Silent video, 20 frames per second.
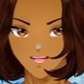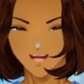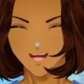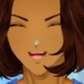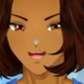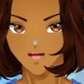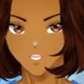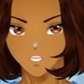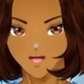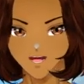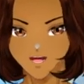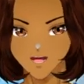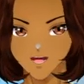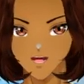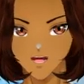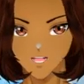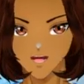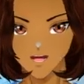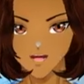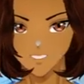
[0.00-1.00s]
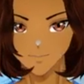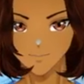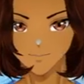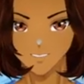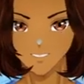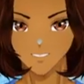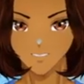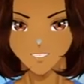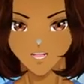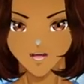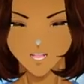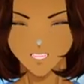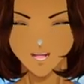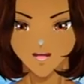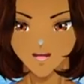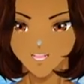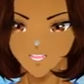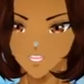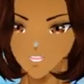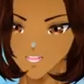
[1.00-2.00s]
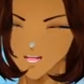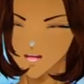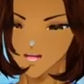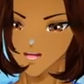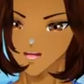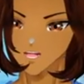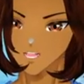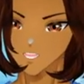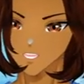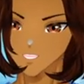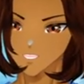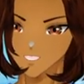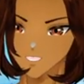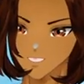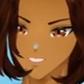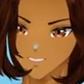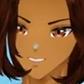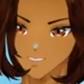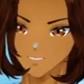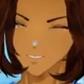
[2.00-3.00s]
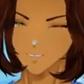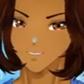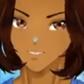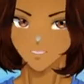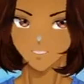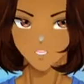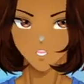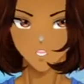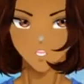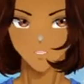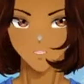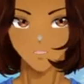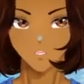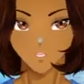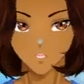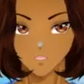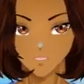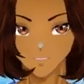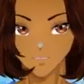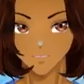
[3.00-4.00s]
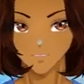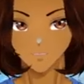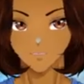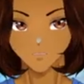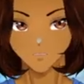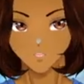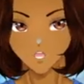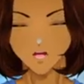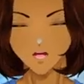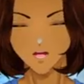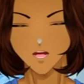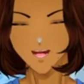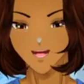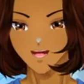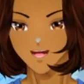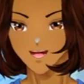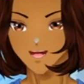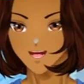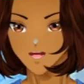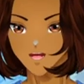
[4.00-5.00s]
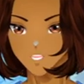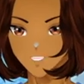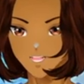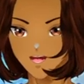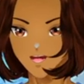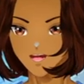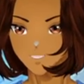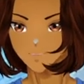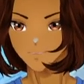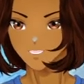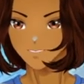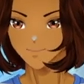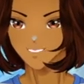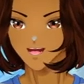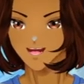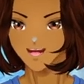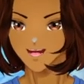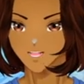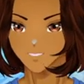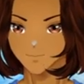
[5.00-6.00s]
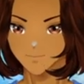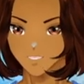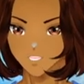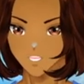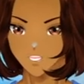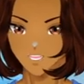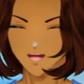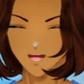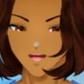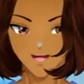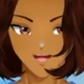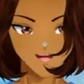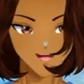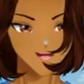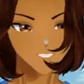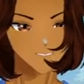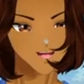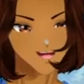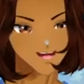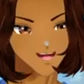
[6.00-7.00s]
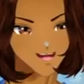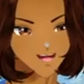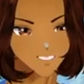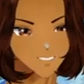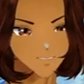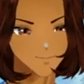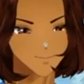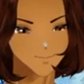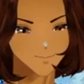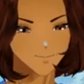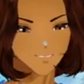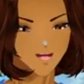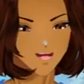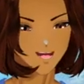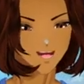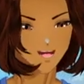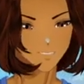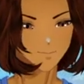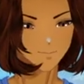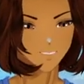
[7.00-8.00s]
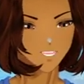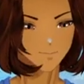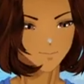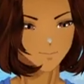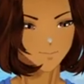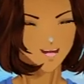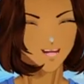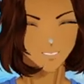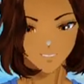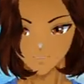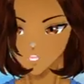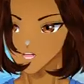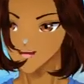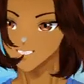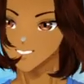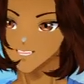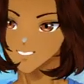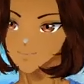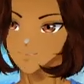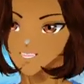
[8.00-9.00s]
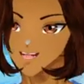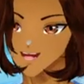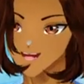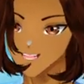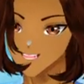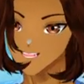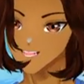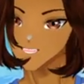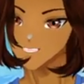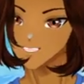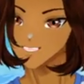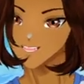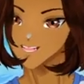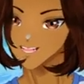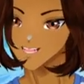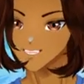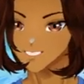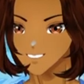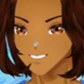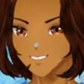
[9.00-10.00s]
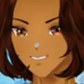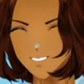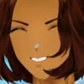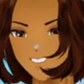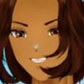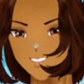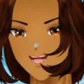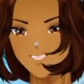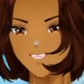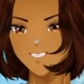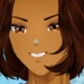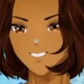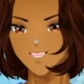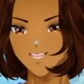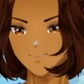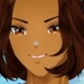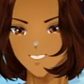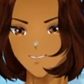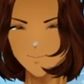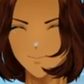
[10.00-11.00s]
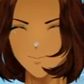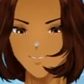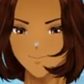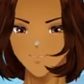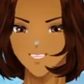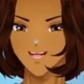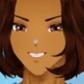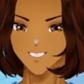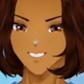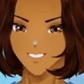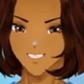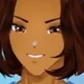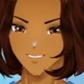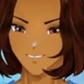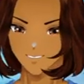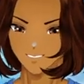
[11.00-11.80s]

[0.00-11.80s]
What kind of class were you on? A cleric. Oh, shoot. And I was a half-orc. How the hell did you fuck up that bad? It wasn't me, dude. It wasn't me.